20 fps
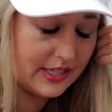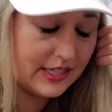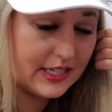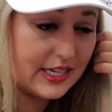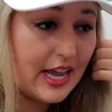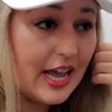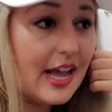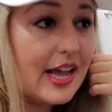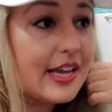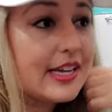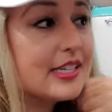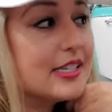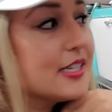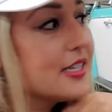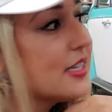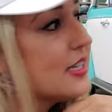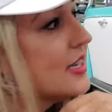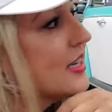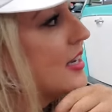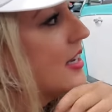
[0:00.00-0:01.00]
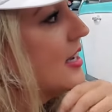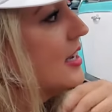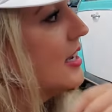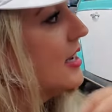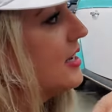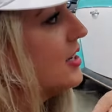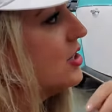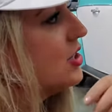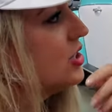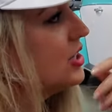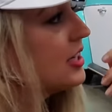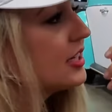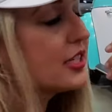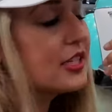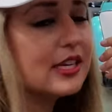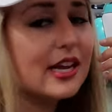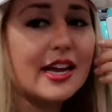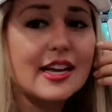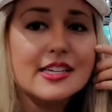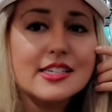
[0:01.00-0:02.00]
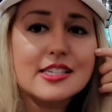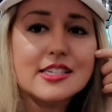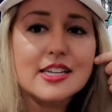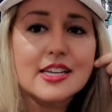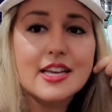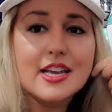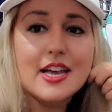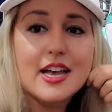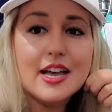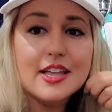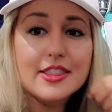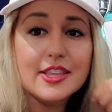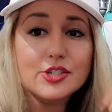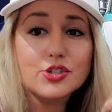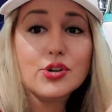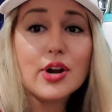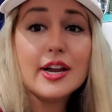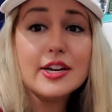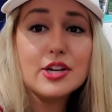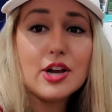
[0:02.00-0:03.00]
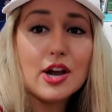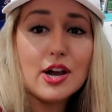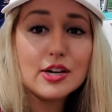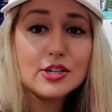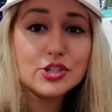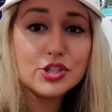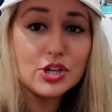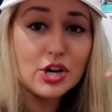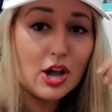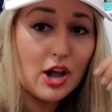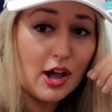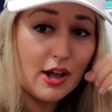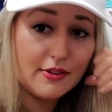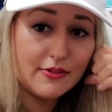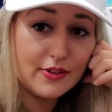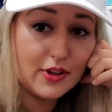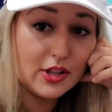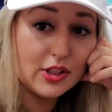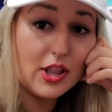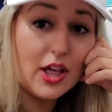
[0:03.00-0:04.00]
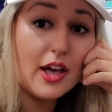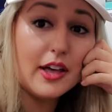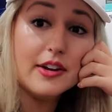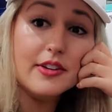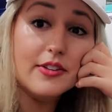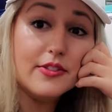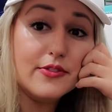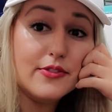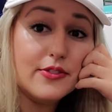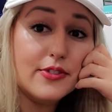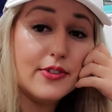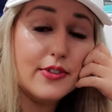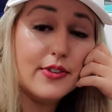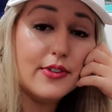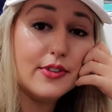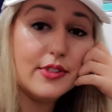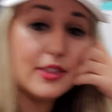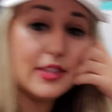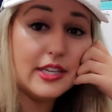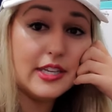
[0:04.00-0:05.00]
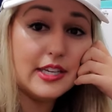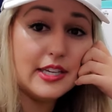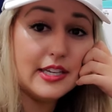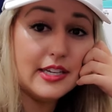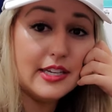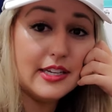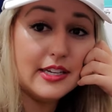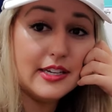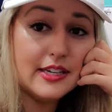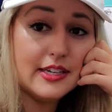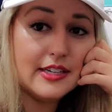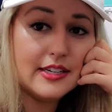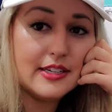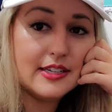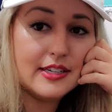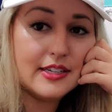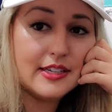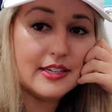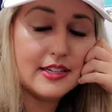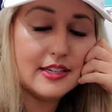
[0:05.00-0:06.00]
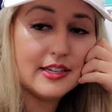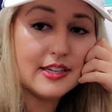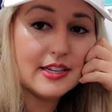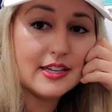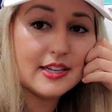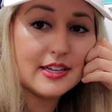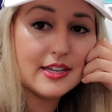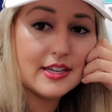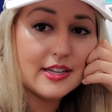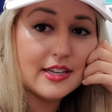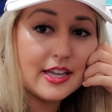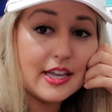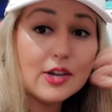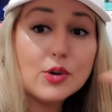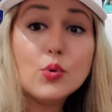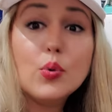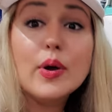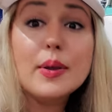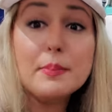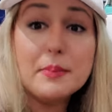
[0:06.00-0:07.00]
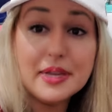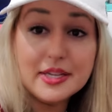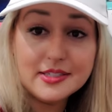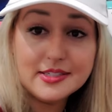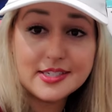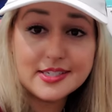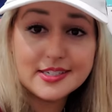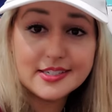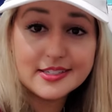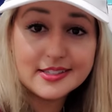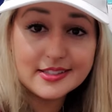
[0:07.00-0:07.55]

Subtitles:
dies, jigs dies. They tried to auction off a lot of the equipment